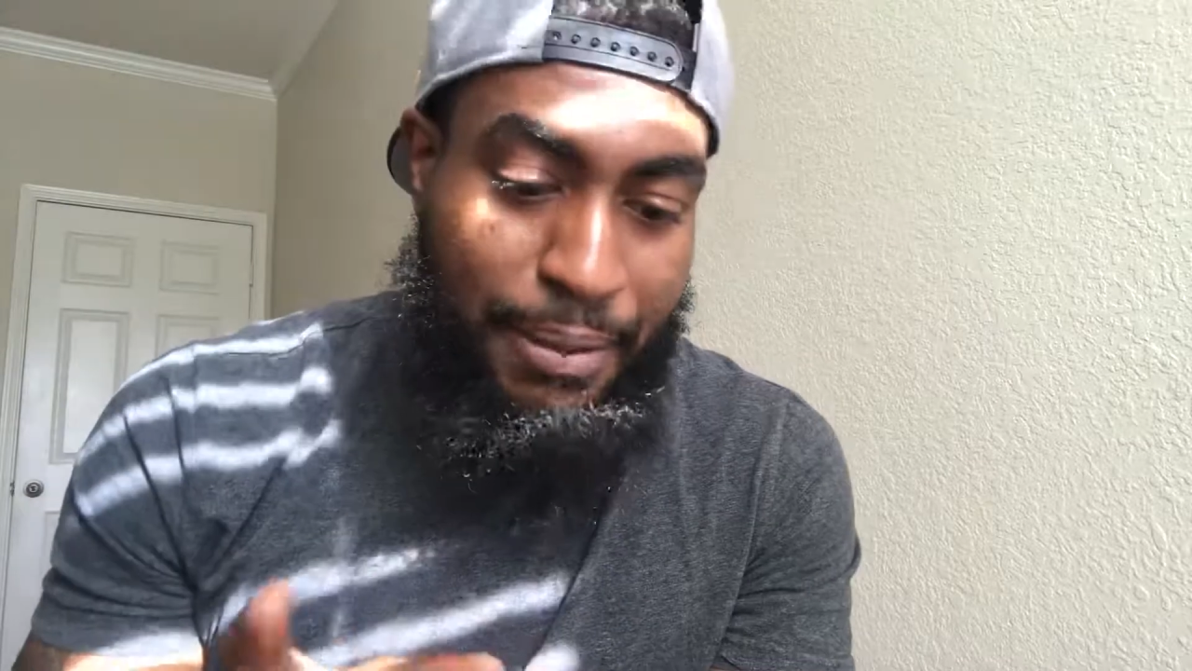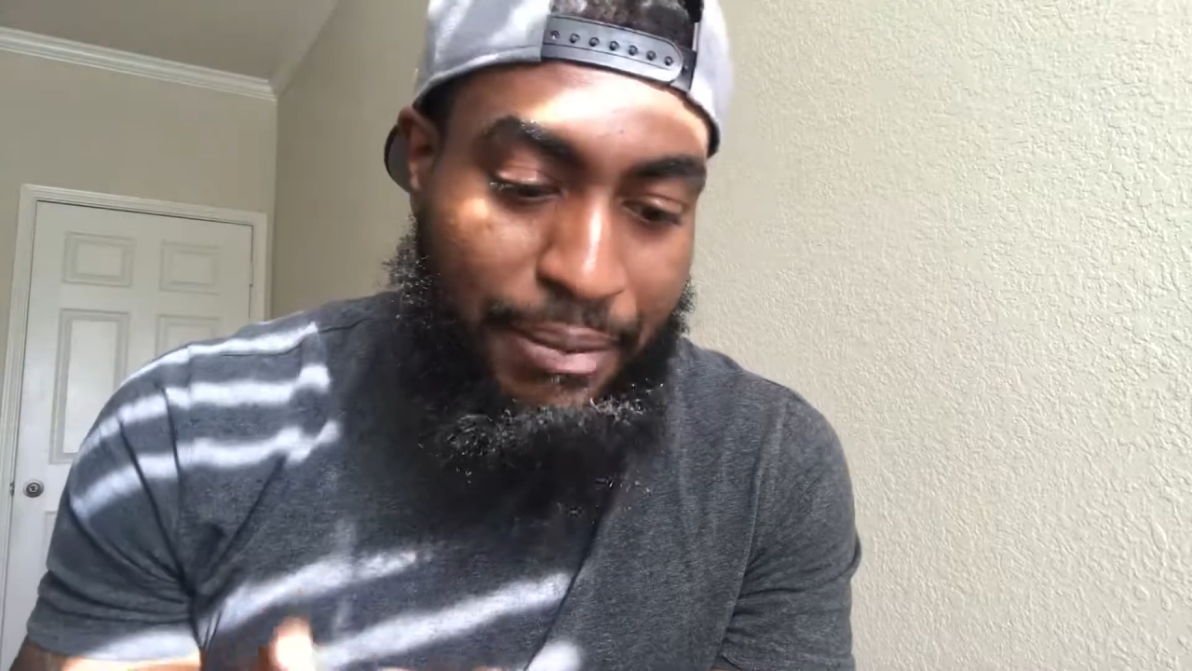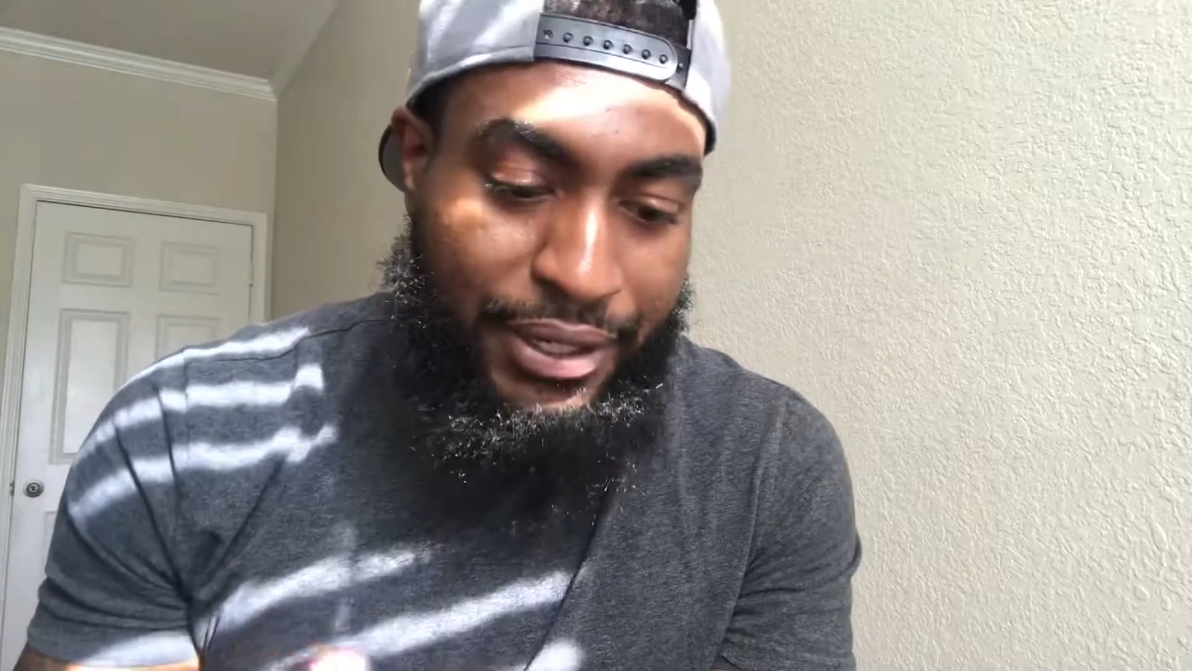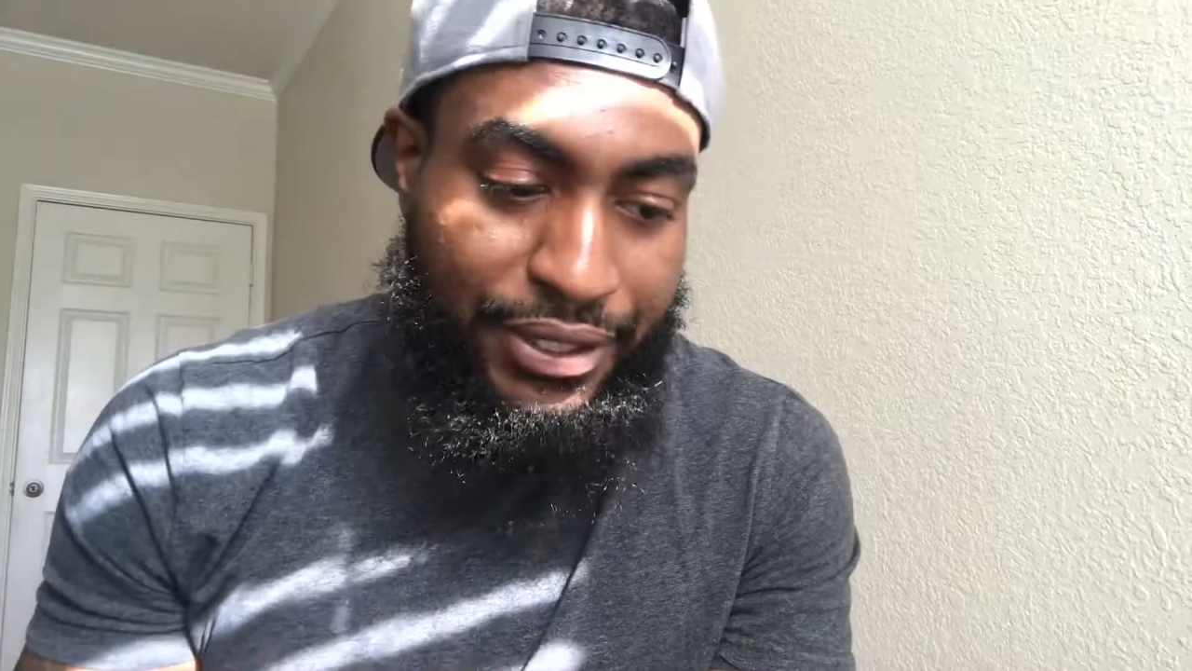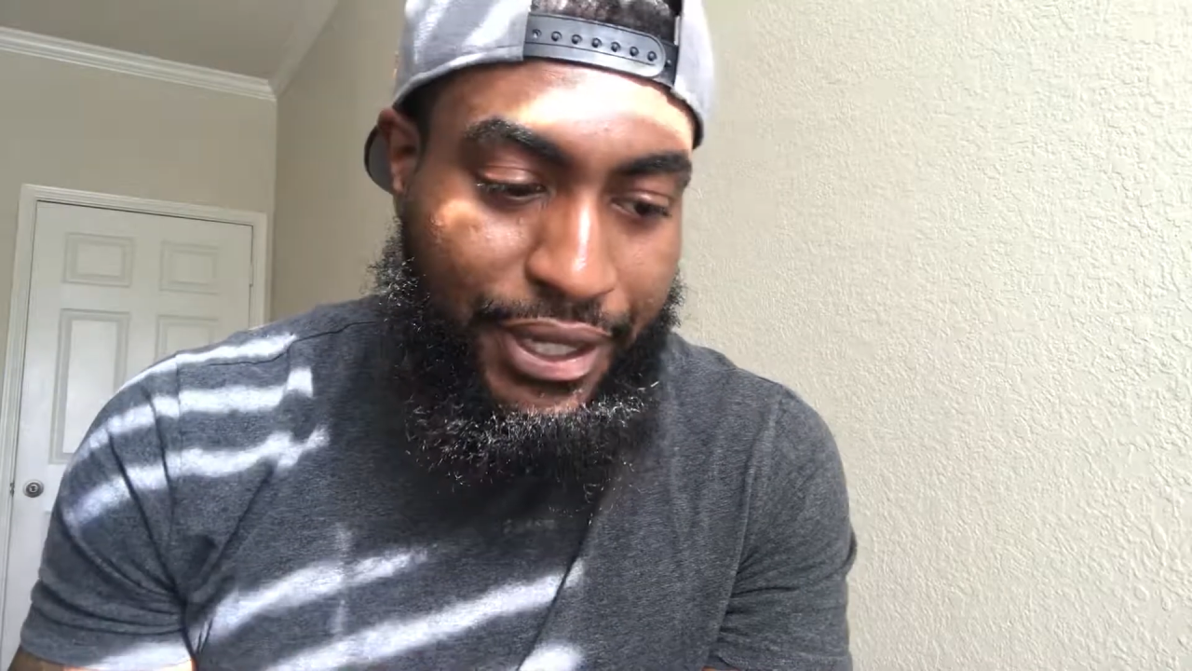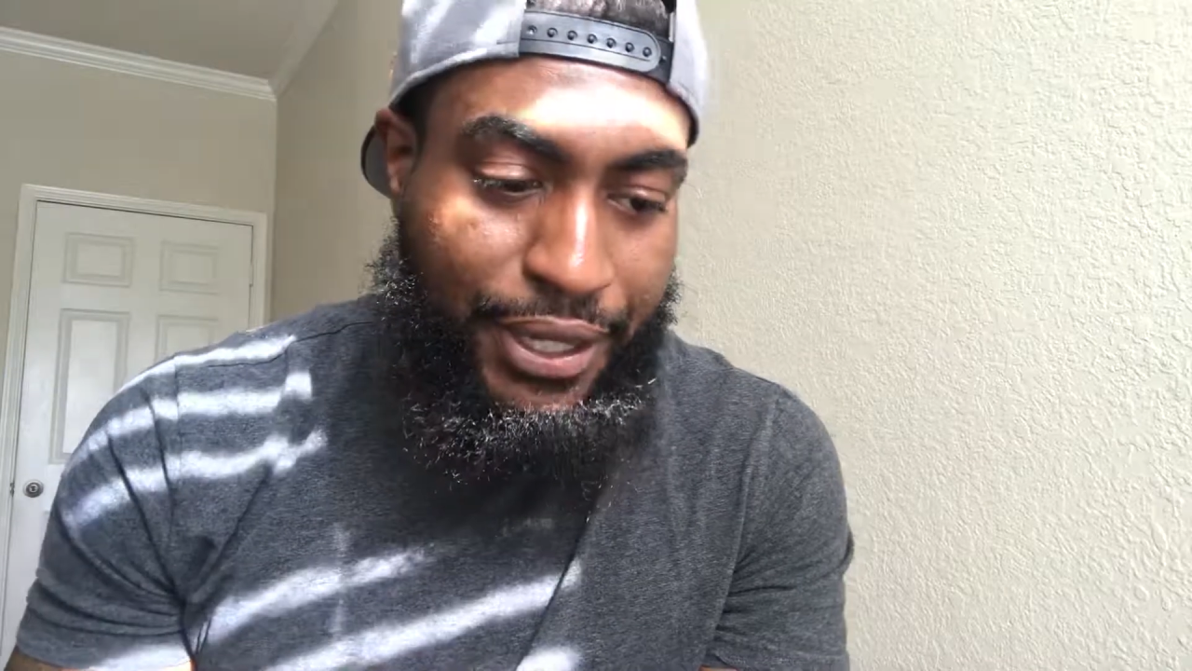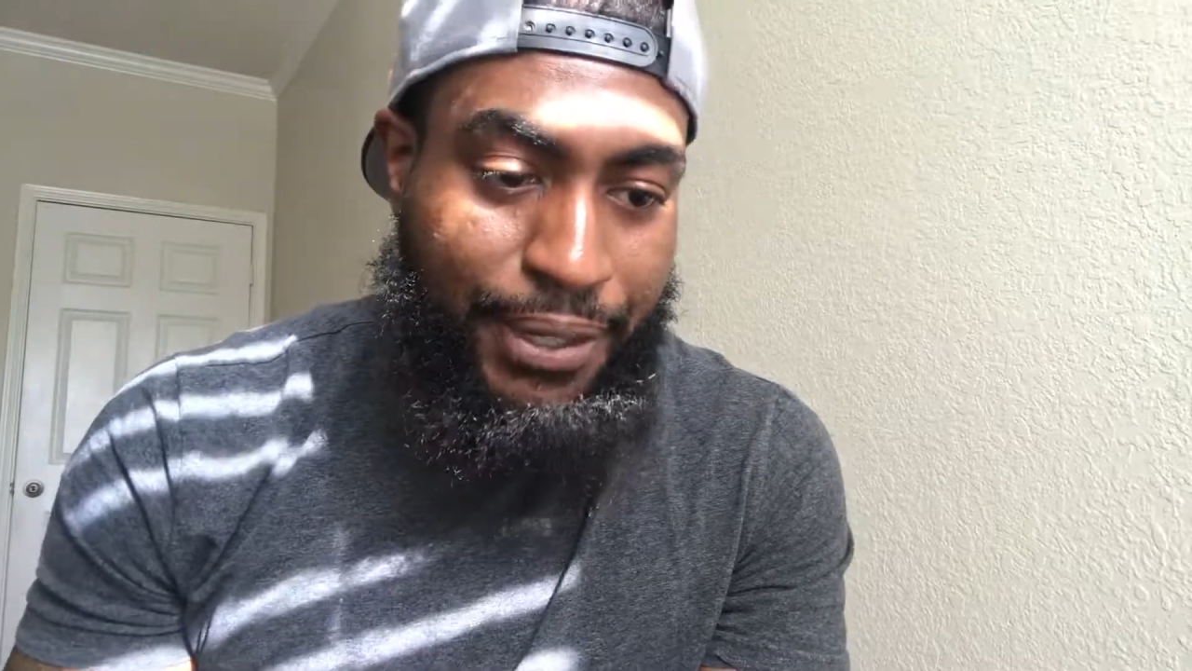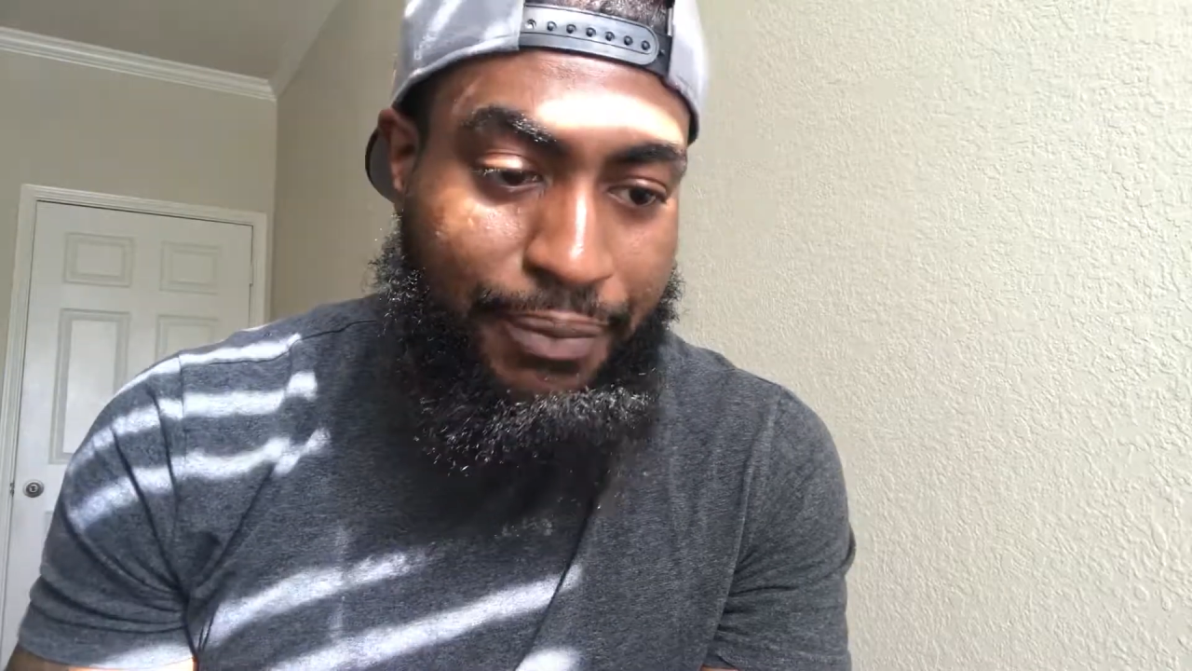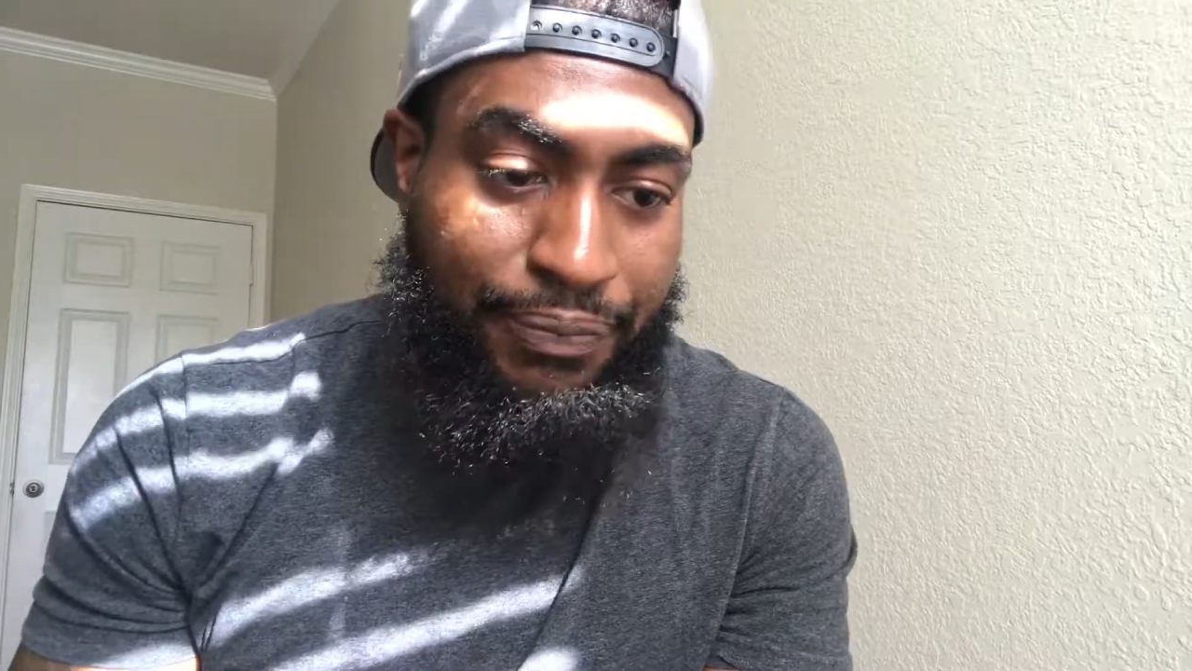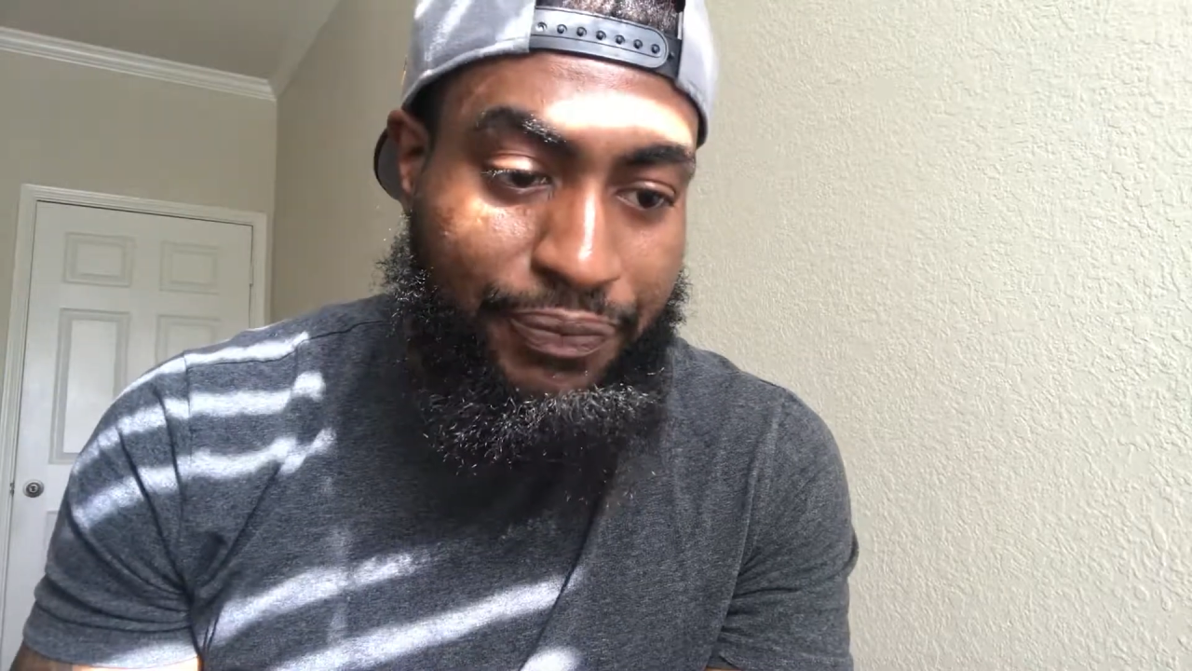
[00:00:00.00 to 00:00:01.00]
But
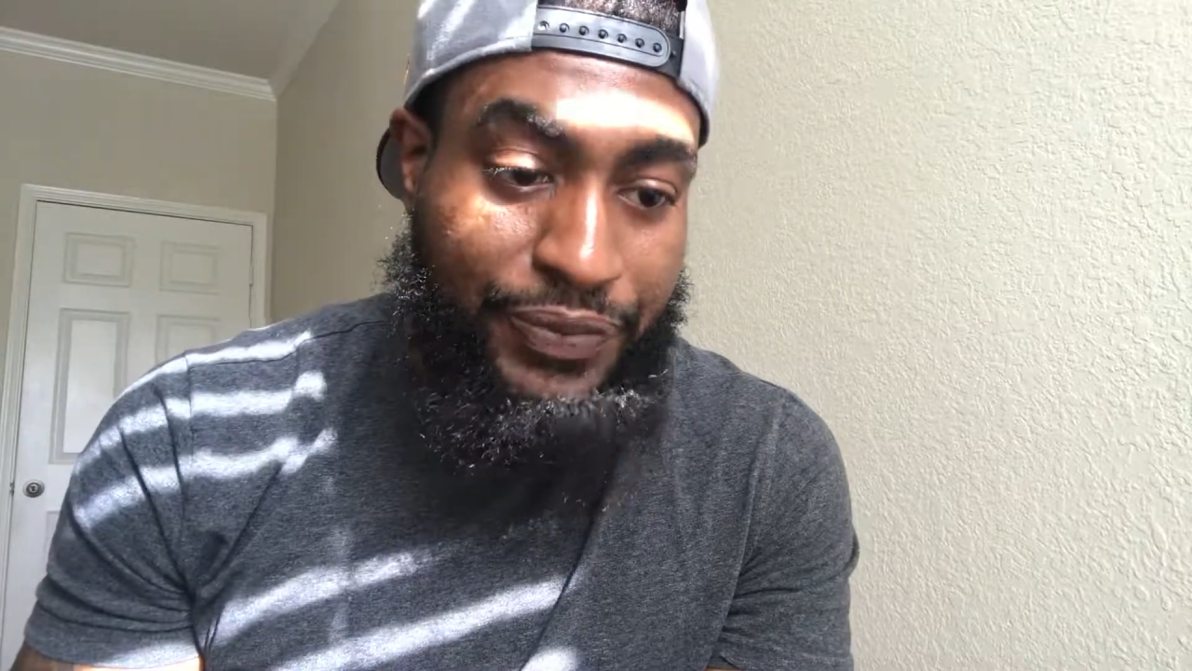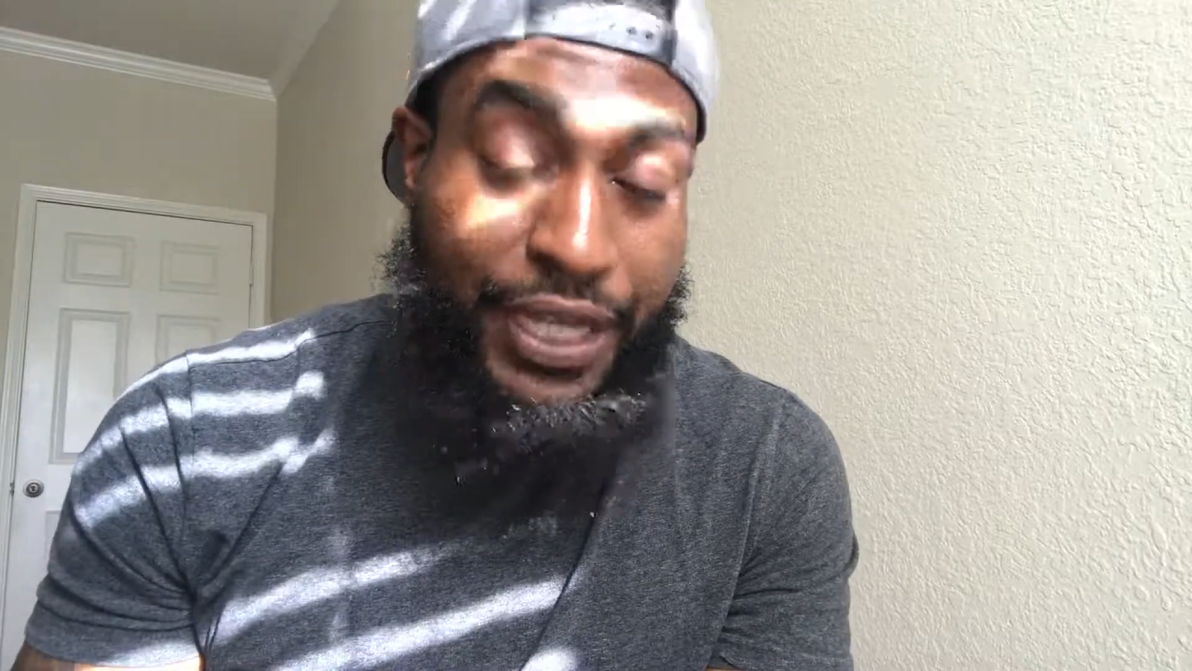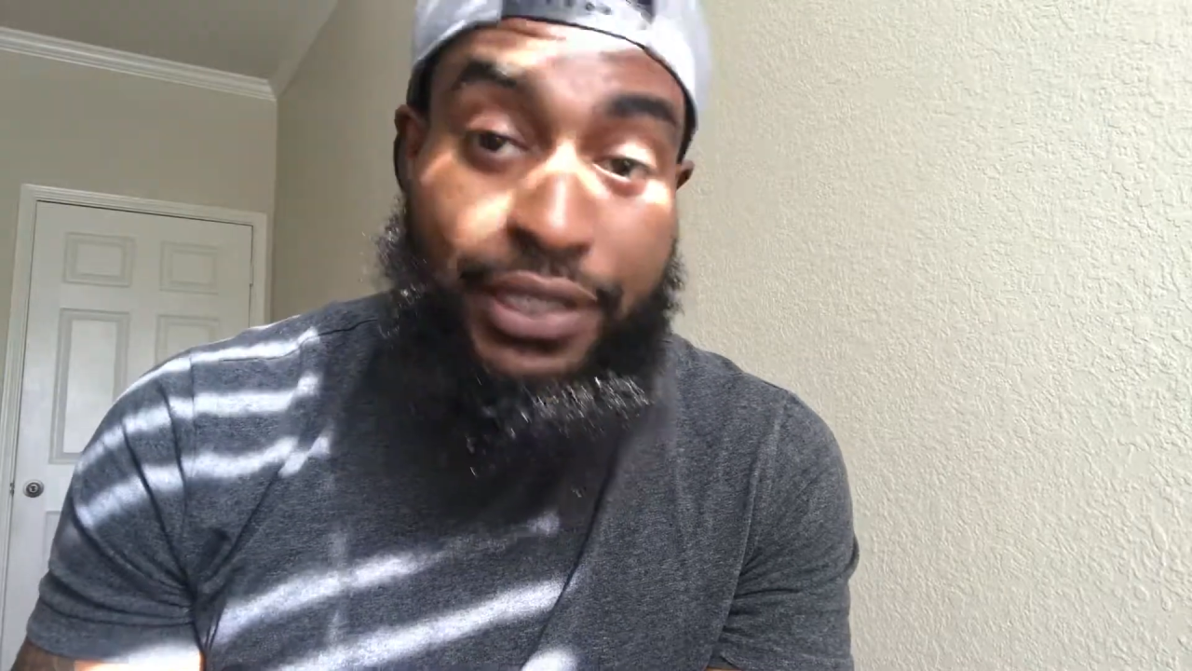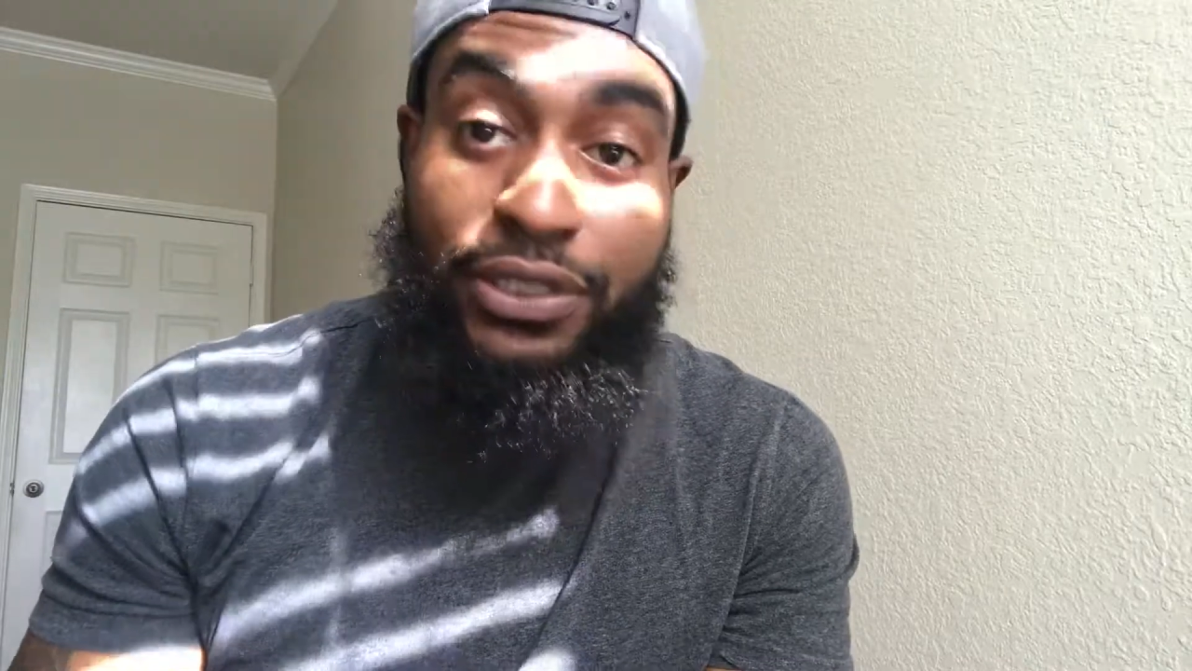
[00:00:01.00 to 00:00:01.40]
yeah,